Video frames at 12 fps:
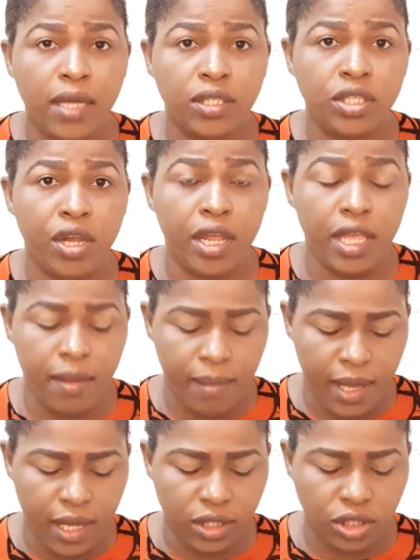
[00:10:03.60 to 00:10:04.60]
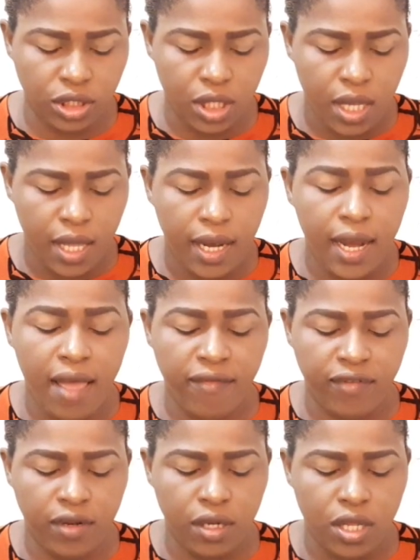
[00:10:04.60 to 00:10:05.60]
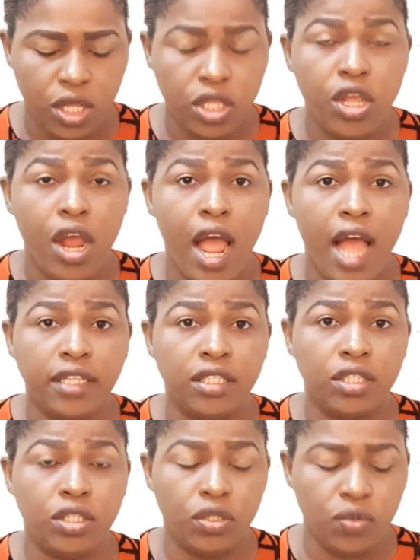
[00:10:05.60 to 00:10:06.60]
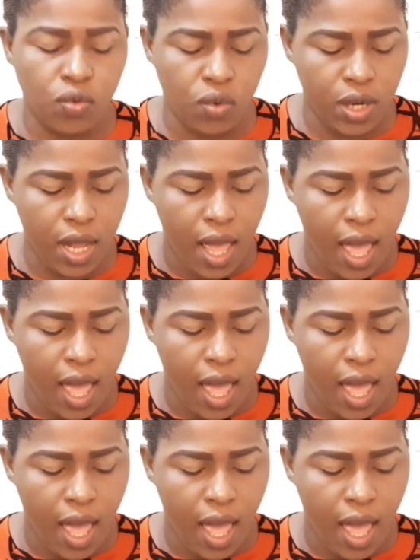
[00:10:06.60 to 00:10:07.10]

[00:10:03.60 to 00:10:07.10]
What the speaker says: your image level, your attitude,